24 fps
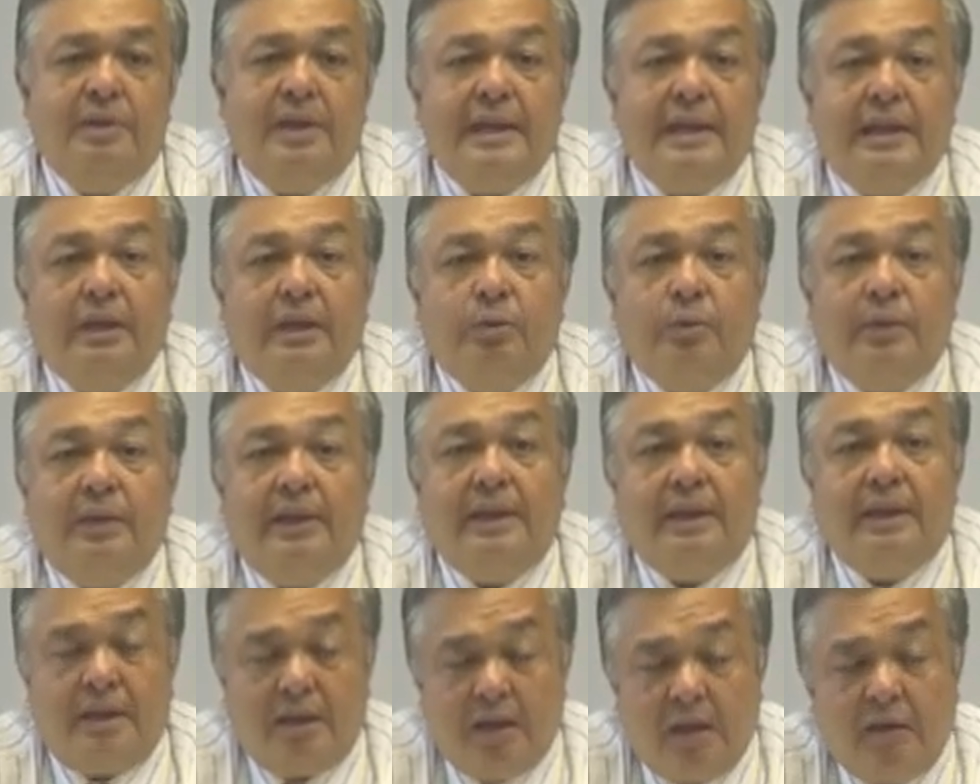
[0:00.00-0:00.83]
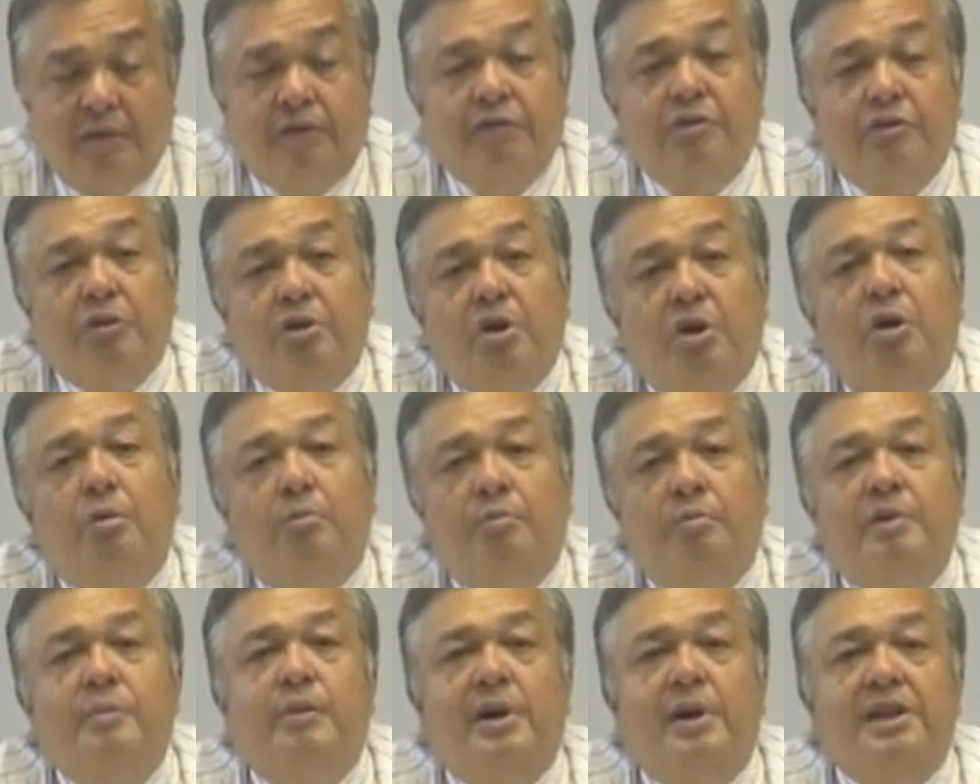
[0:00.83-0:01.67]
Equally, if you
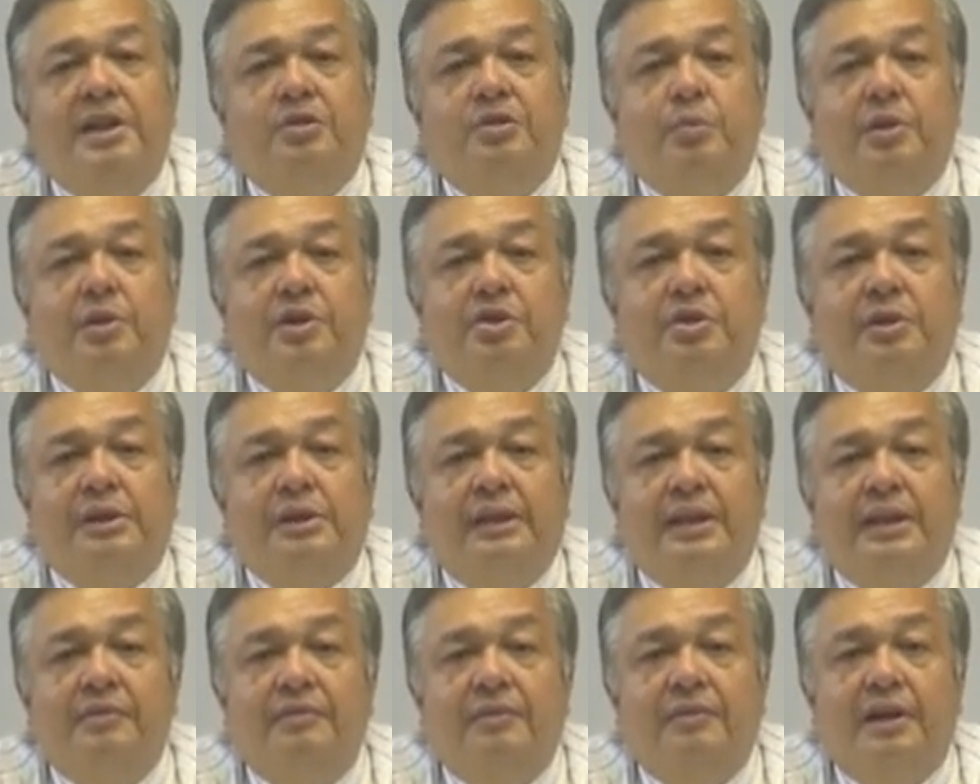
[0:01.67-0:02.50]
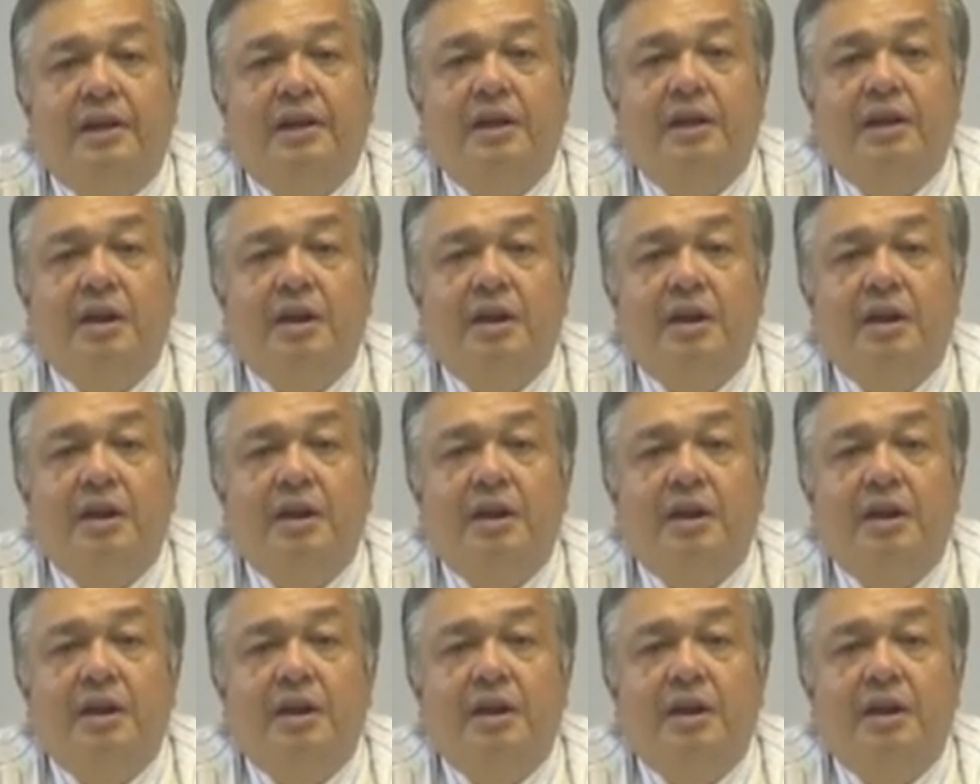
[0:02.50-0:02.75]
compromise what you deliver,